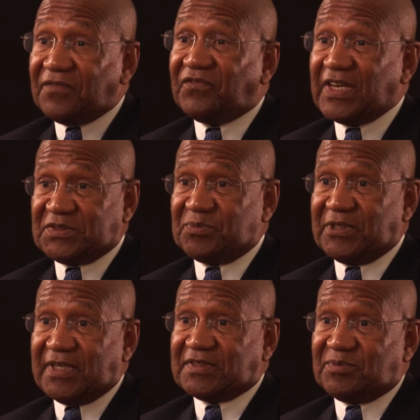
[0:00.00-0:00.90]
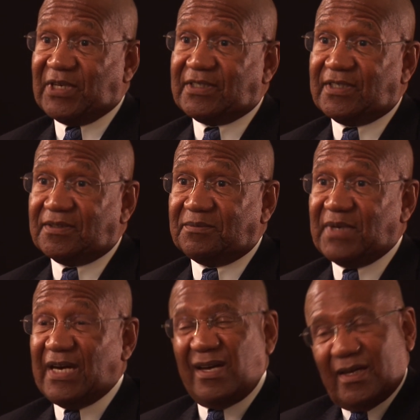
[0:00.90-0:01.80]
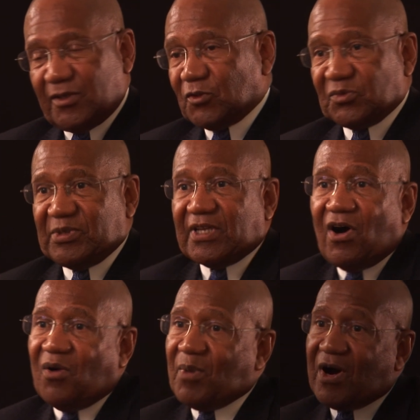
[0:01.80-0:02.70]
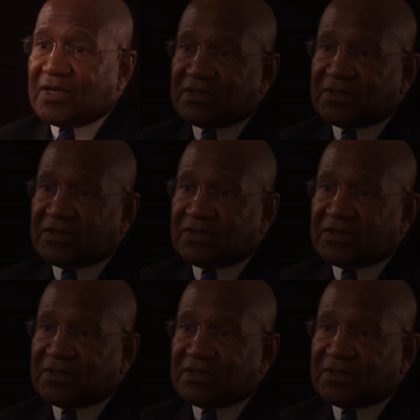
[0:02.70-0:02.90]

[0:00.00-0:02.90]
investment that's made in them. And those have been the hallmarks.